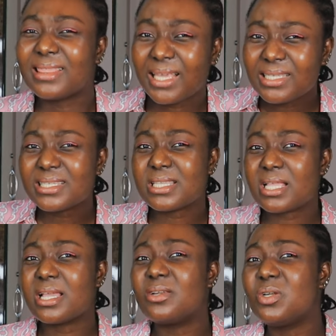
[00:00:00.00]
things
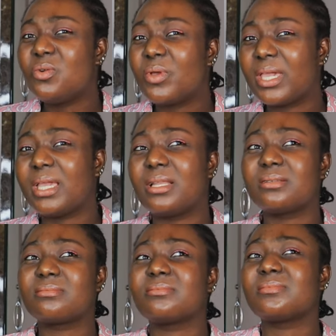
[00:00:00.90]
started
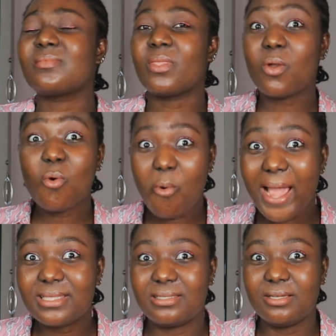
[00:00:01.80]
looking
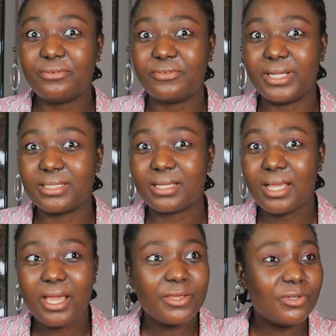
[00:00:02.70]
quite different.
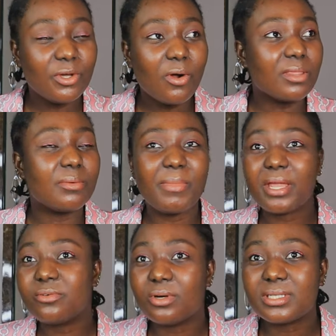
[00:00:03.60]
You know, on the
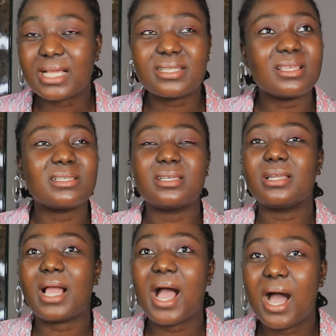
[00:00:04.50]
main road, I started
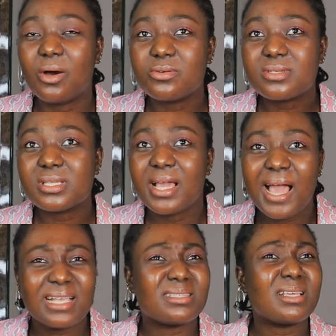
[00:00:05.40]
seeing cows,
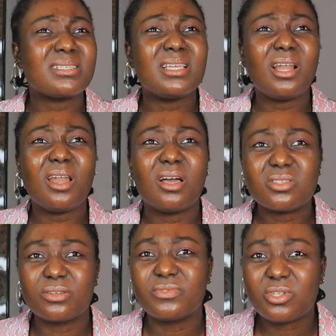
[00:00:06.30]
I started seeing
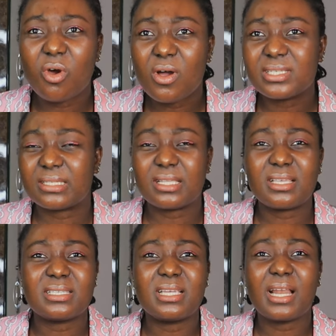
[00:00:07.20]
lots of dogs, I
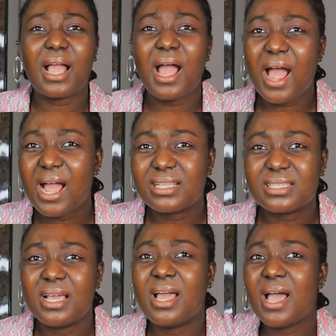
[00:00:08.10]
started seeing
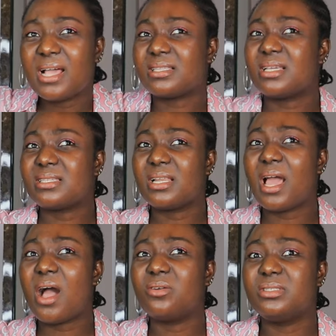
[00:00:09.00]
cats, I started seeing
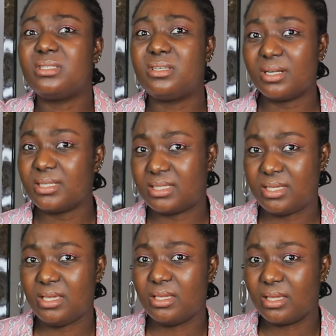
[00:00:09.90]
how
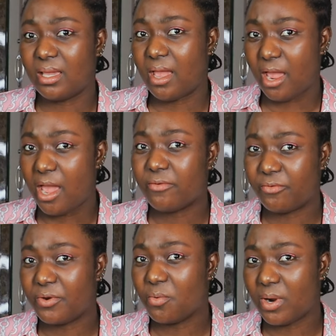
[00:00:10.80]
dirty
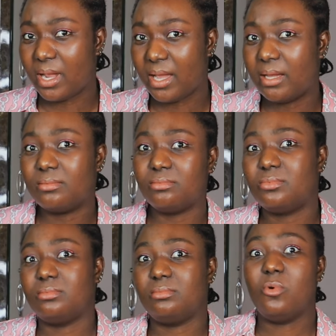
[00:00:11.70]
everywhere
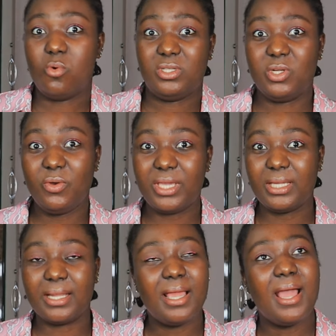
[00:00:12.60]
was
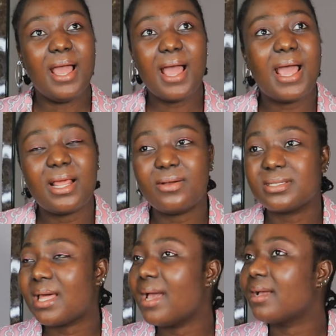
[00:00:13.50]
looking. And I
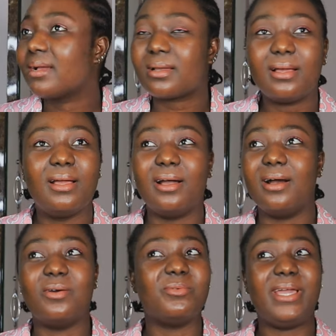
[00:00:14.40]
was like,
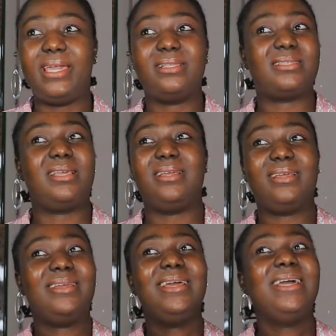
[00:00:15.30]
oh, wait,
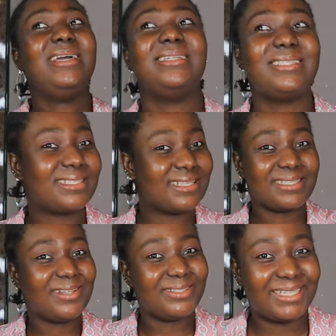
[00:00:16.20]
this
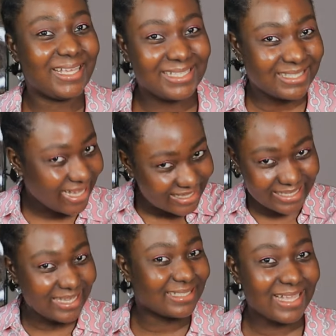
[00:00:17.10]
is not the
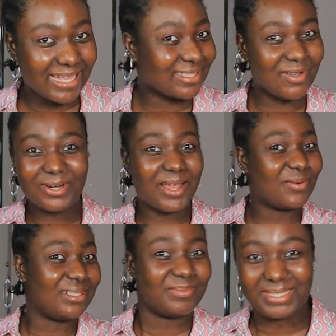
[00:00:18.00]
aesthetic that I thought
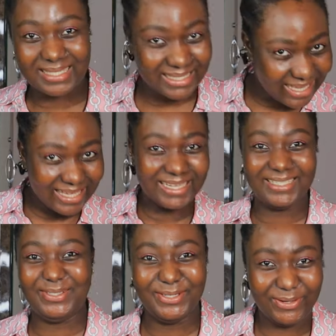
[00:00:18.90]
I would be
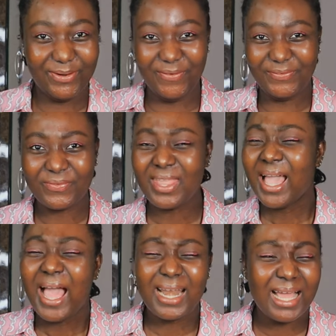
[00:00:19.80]
seeing, you know?
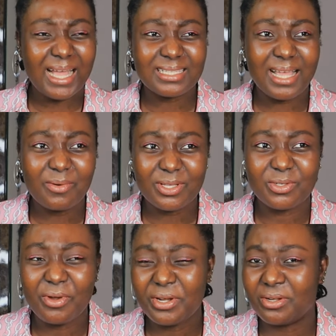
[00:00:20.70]
And I was like,
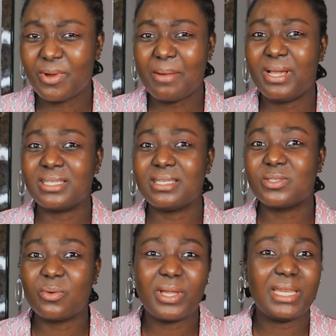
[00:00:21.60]
what's going on? Why am I seeing
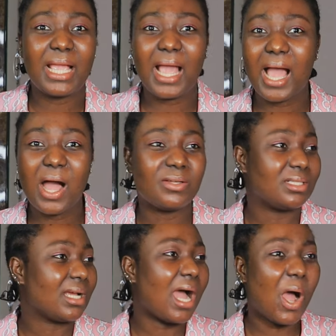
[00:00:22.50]
so many
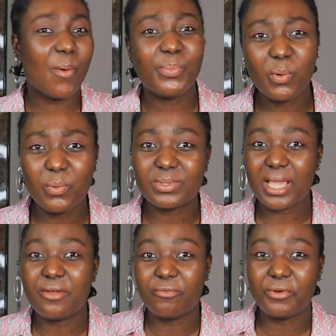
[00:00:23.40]
cows and cow poops
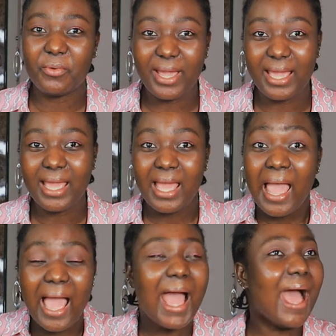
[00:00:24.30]
everywhere?
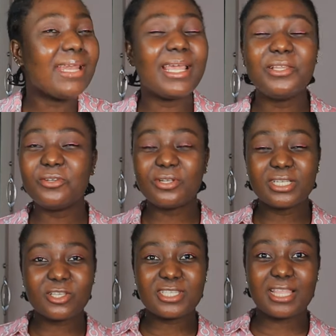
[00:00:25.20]
And then, you know,
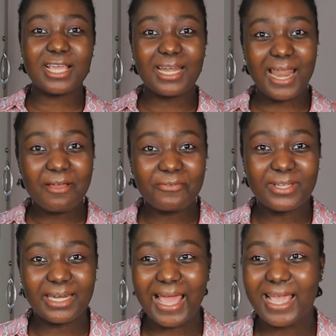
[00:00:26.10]
they just started
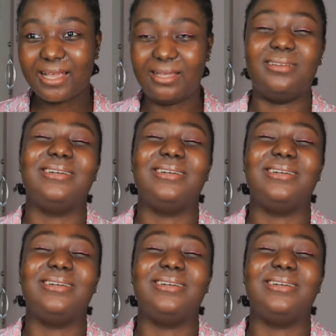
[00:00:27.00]
laughing, like,